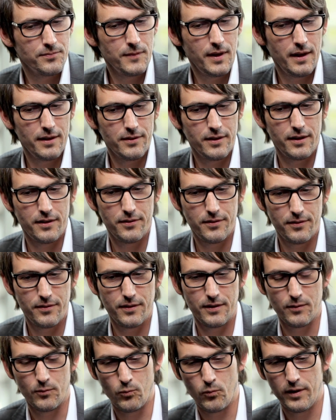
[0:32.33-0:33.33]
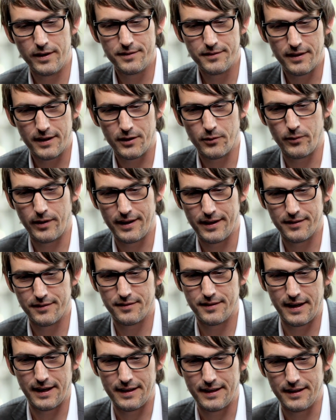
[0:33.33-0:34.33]
Yeah, the one takeaway is
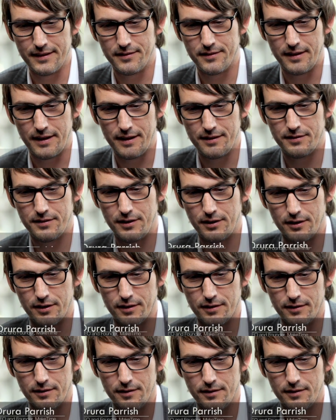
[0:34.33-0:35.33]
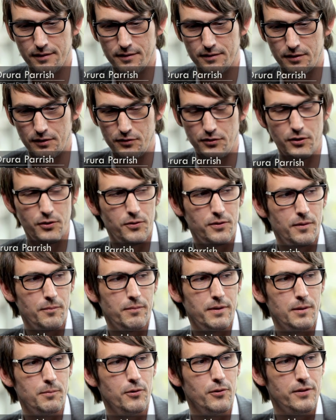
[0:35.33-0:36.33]
that it's easier to do than
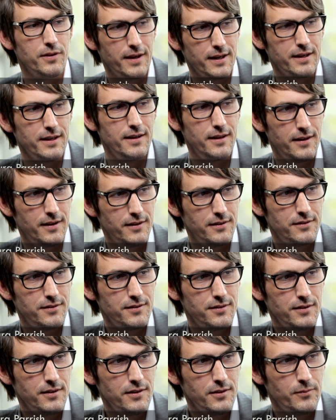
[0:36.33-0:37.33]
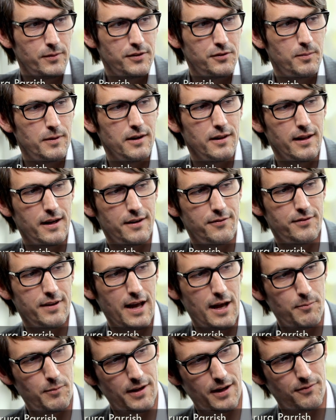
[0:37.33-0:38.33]
people think it is. We spend a lot of
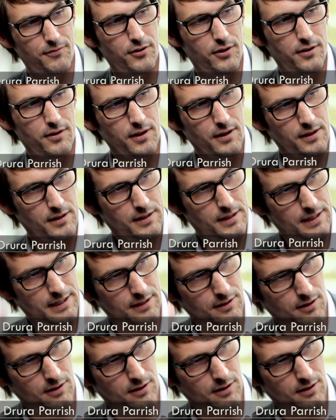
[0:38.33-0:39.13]
time and effort in